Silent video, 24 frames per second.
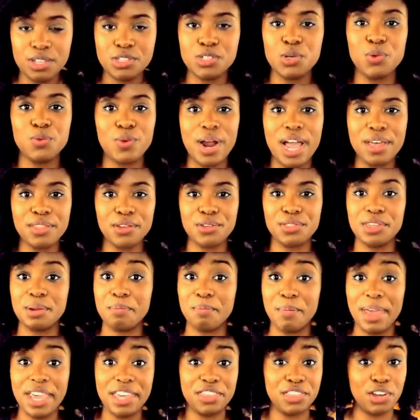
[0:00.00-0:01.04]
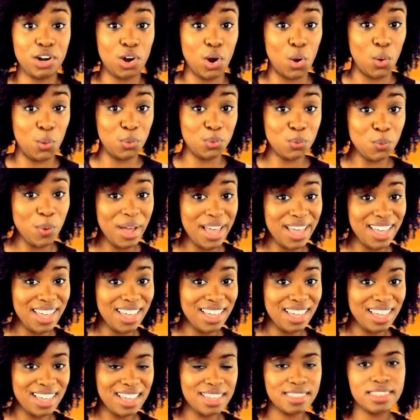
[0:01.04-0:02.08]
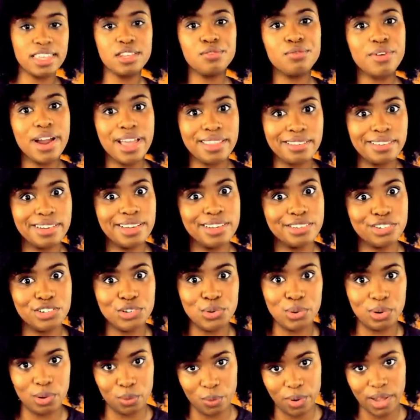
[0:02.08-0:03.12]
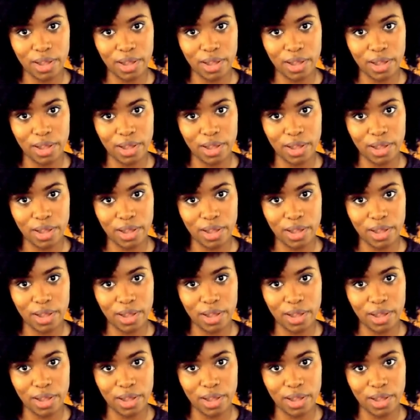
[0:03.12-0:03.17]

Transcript: So rather than make their own way, they'd rather get in your